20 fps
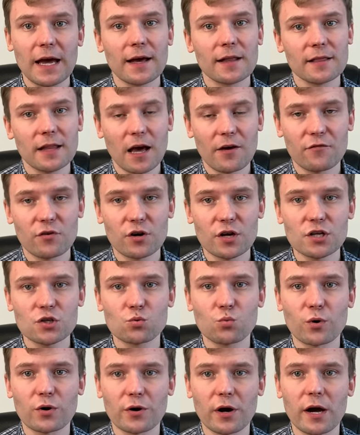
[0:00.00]

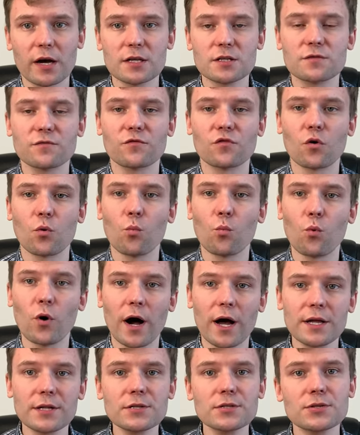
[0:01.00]
Leverage varies from
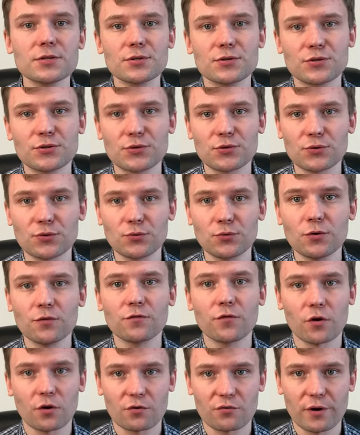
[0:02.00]
1 to 2
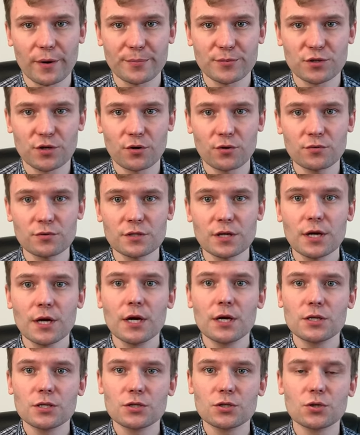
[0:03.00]
for cryptos
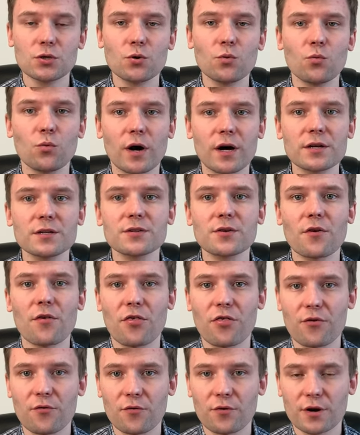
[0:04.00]
to 1 to
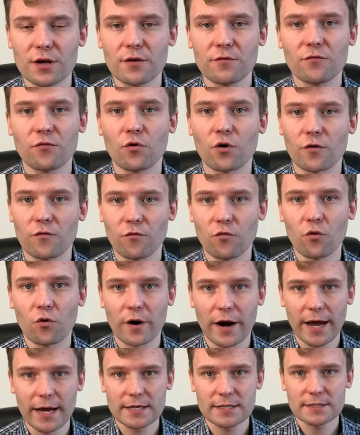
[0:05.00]
30 for
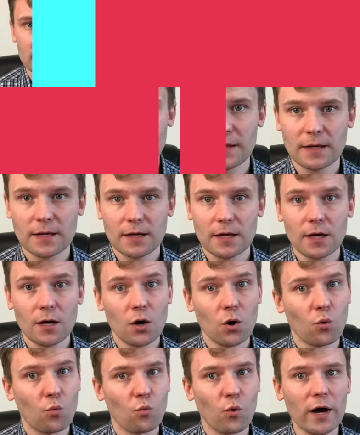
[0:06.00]
forex.
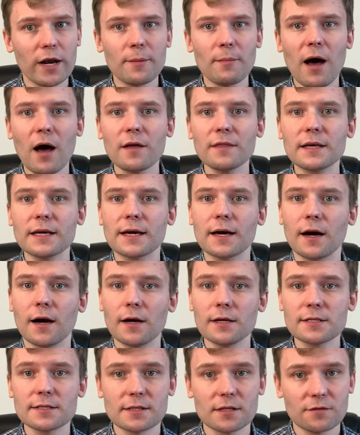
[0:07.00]
What about the
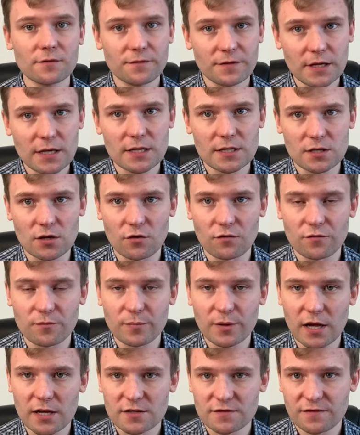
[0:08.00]
costs and fees of
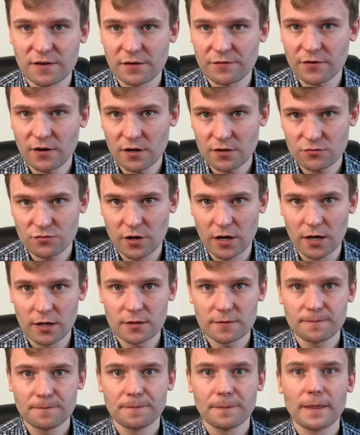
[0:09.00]
Plus
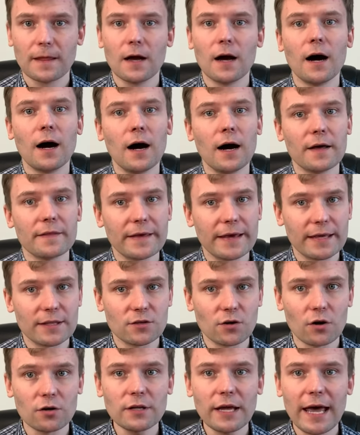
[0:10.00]
500? Uh, they
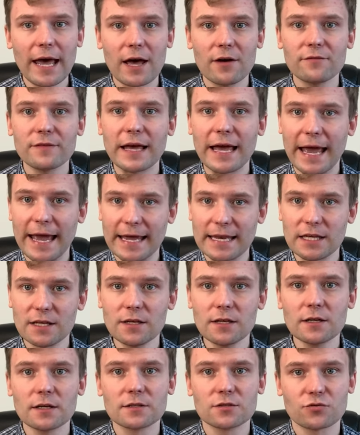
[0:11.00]
don't have
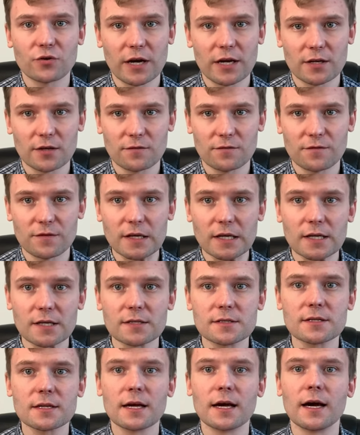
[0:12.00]
any trading
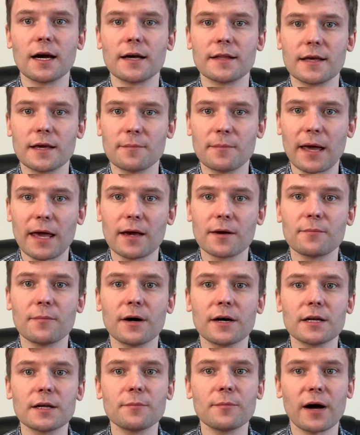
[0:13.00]
fees, uh, they make
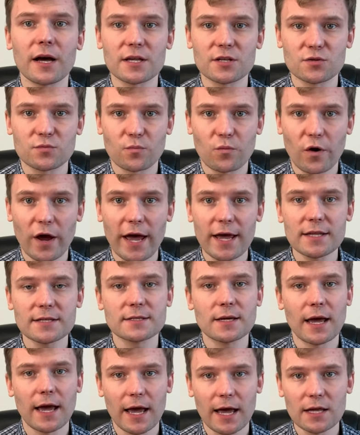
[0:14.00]
money by
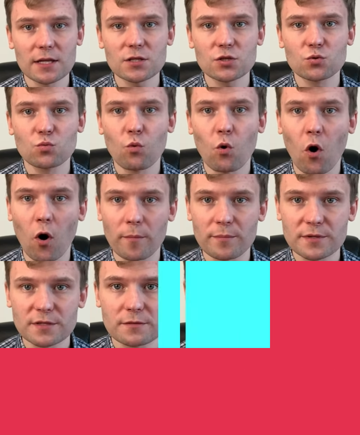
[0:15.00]
spreads and swaps.